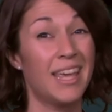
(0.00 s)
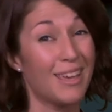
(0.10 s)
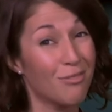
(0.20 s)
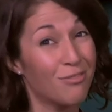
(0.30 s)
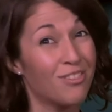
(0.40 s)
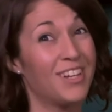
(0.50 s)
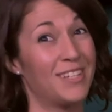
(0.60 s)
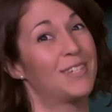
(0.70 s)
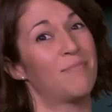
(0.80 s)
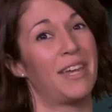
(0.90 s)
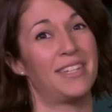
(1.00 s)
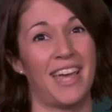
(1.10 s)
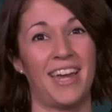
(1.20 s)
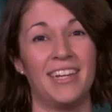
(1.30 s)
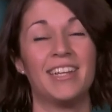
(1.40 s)
if it is to
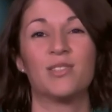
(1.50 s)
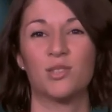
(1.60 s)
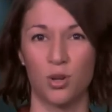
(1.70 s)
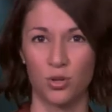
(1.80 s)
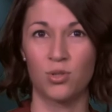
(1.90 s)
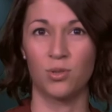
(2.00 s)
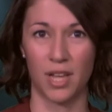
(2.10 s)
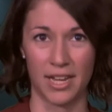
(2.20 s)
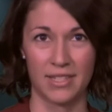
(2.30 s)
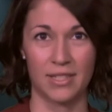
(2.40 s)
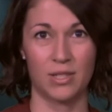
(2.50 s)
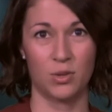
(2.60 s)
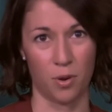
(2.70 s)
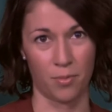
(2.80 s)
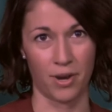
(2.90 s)
maintain its social licence
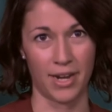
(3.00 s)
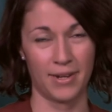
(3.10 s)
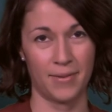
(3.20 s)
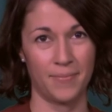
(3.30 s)
to operate.